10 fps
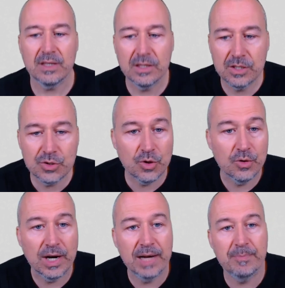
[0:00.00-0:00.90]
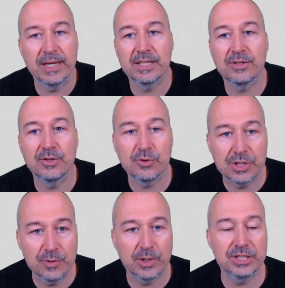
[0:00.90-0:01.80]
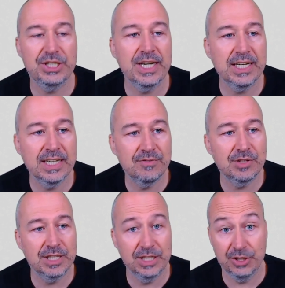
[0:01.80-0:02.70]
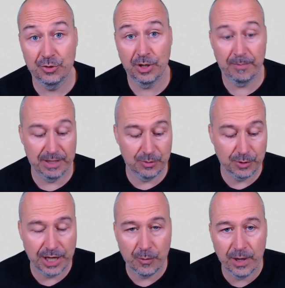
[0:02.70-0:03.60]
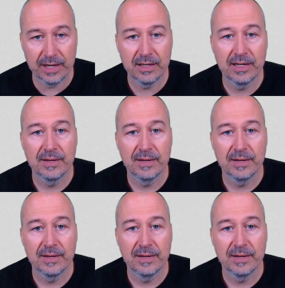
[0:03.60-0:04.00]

So I played rook c1 check, and after king g2 I played rook a1,